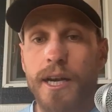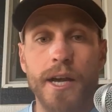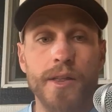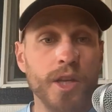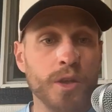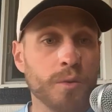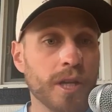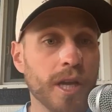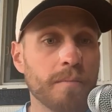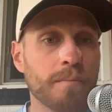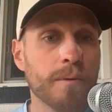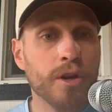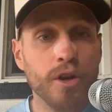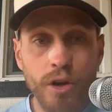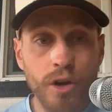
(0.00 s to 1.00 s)
And this was a
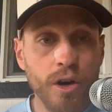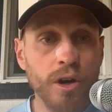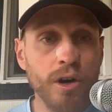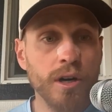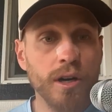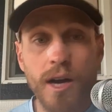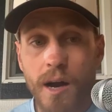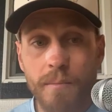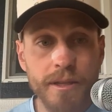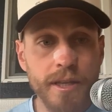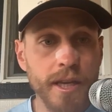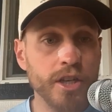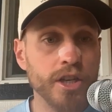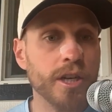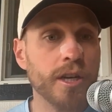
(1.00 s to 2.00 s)
pure
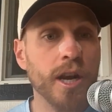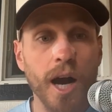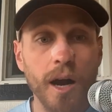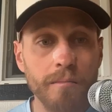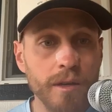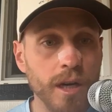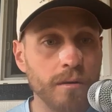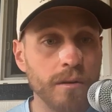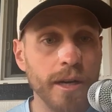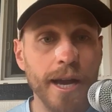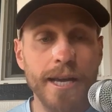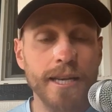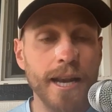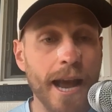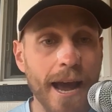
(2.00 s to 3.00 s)
competition. I'm going
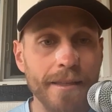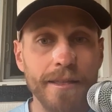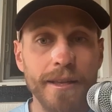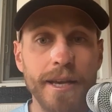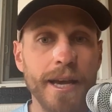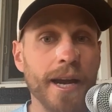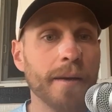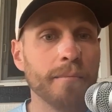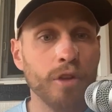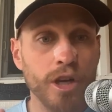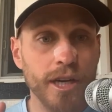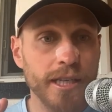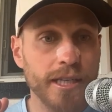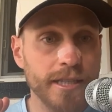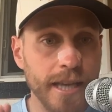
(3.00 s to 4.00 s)
as an athlete and I'm
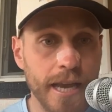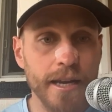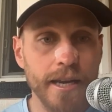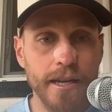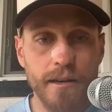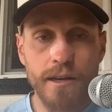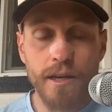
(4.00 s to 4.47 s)
looking to send it.